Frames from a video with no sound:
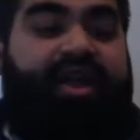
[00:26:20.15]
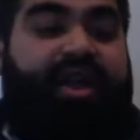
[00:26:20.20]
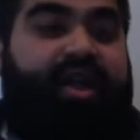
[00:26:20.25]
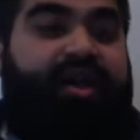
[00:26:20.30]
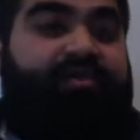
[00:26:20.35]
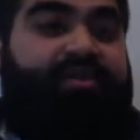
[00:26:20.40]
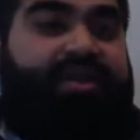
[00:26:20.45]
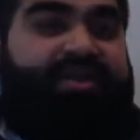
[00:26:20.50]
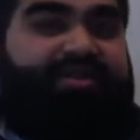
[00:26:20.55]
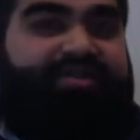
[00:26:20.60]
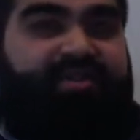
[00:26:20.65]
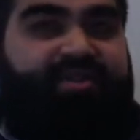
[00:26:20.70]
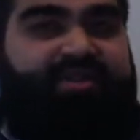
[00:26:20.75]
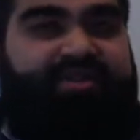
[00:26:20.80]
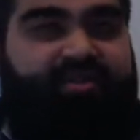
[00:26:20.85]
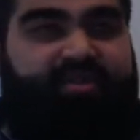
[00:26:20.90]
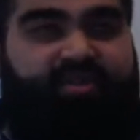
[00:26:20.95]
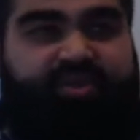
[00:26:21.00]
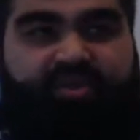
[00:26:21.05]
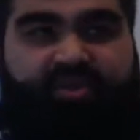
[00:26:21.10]
And so
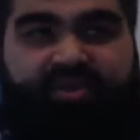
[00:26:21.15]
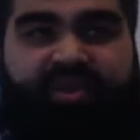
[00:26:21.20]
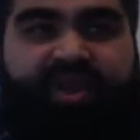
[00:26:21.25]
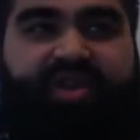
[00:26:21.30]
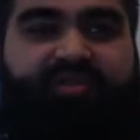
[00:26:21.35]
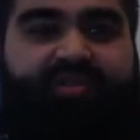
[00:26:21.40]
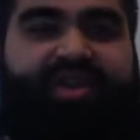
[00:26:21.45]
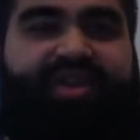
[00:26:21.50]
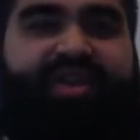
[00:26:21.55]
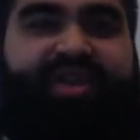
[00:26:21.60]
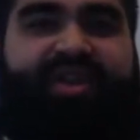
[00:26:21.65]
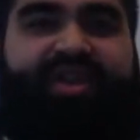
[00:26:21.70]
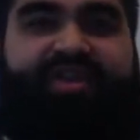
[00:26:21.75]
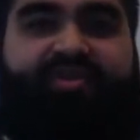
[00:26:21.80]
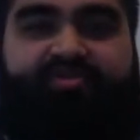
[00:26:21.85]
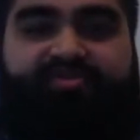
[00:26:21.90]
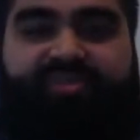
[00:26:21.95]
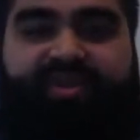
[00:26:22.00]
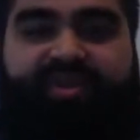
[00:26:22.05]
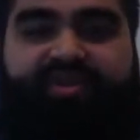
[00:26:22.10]
it's a great way to kind
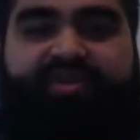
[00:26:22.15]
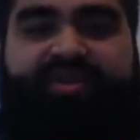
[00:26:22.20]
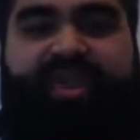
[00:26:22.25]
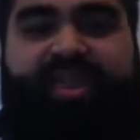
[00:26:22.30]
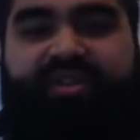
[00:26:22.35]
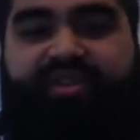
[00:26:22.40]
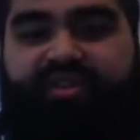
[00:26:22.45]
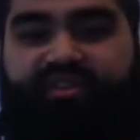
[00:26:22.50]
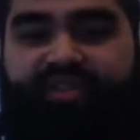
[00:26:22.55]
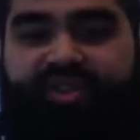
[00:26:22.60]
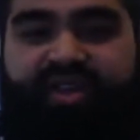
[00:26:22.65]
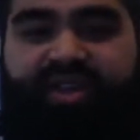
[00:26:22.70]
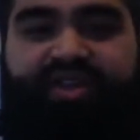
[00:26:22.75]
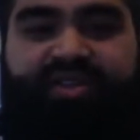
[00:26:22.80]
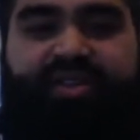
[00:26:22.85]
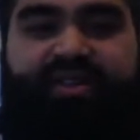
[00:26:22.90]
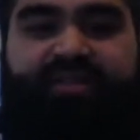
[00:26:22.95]
of build that grit,